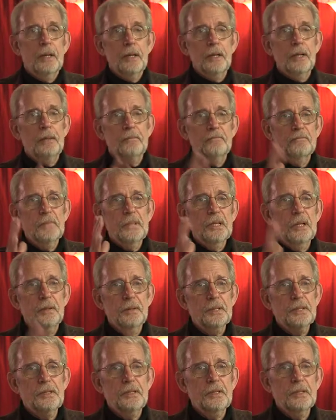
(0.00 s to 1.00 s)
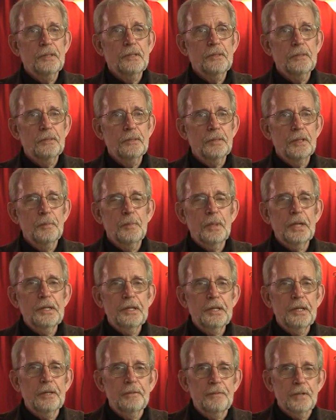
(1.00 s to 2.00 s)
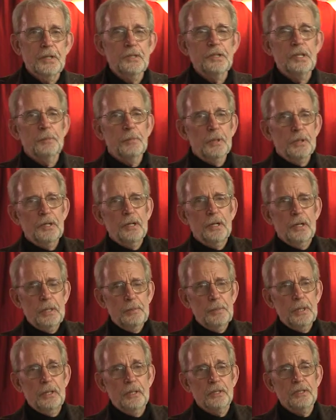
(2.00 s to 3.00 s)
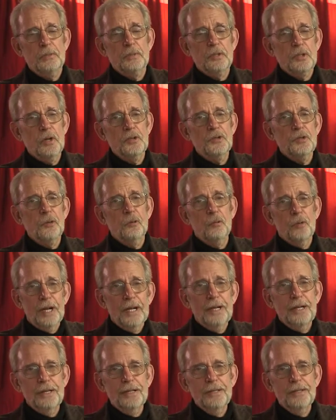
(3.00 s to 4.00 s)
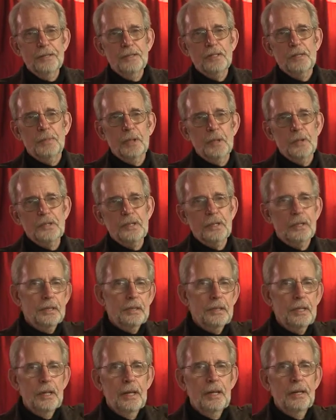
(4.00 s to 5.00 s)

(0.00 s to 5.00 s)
And, you know, it's completely convincing, particularly because it was also raining supposedly,